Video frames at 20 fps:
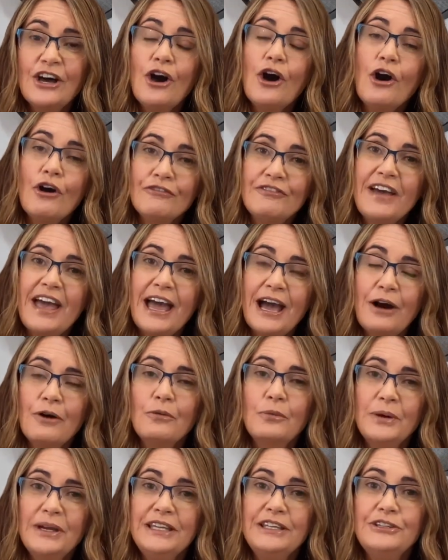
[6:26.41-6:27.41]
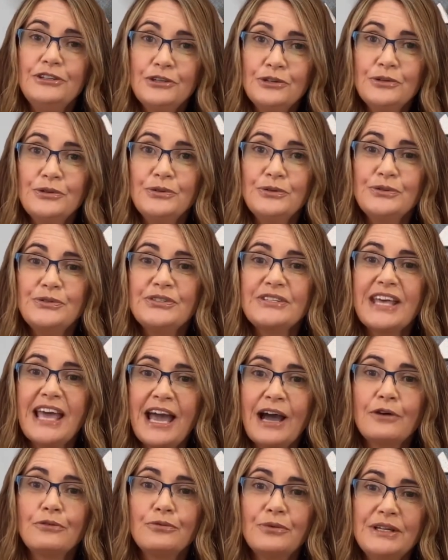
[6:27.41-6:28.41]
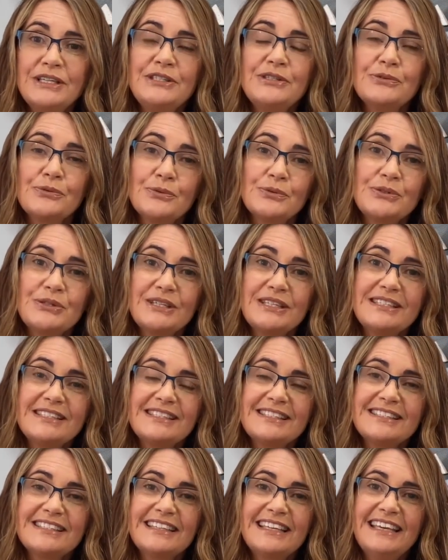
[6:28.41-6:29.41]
of how we use our resources,